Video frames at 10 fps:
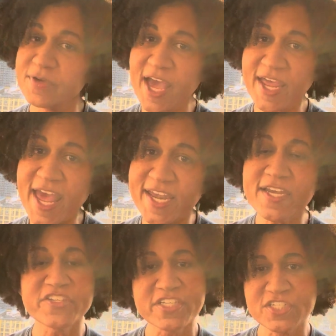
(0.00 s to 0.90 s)
not
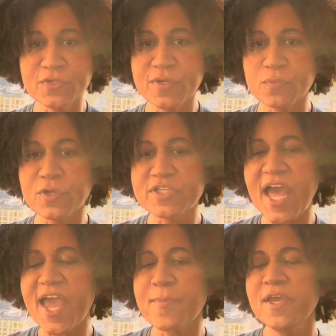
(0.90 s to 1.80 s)
edit, just do it real
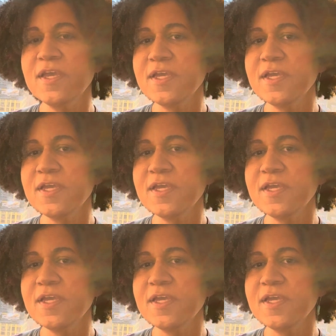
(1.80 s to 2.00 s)
time.